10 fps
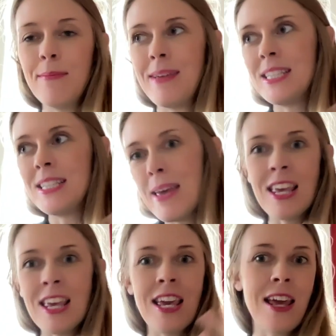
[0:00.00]
it's
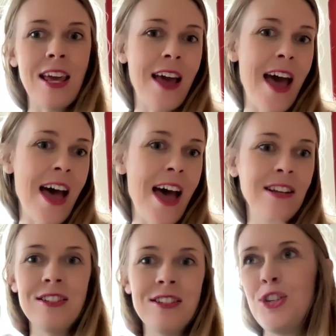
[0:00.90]
pithy
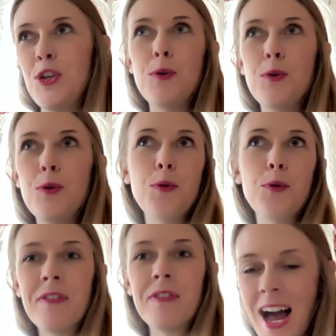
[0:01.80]
and you
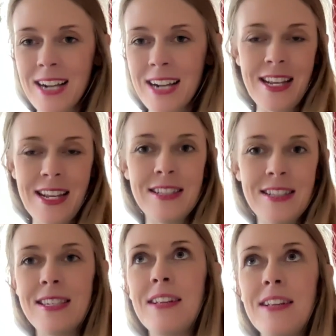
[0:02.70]
reflect and
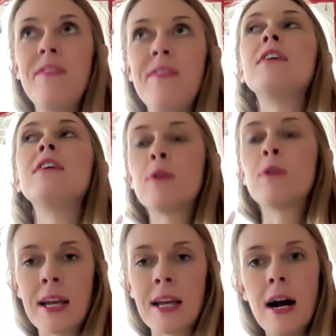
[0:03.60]
it feels more
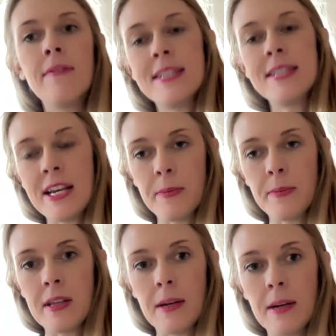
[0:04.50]
like a conversation
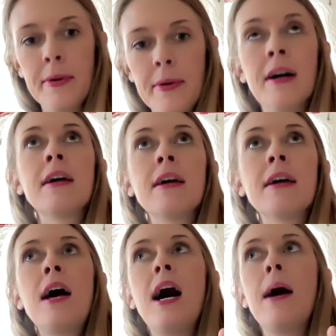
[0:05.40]
within a book.
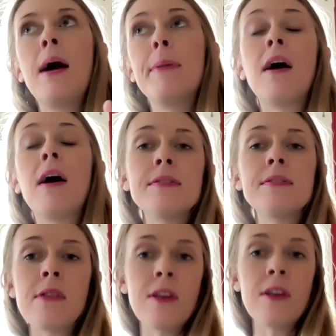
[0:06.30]
But also
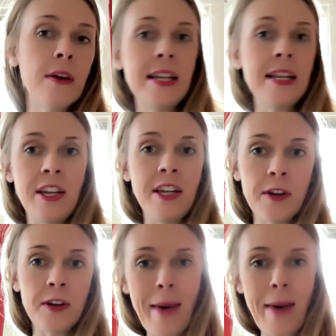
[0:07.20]
something you can continue to
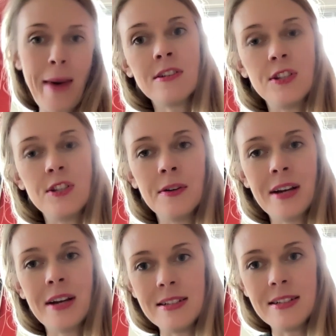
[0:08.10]
go back to.
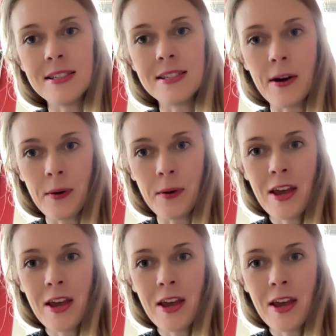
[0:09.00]
And so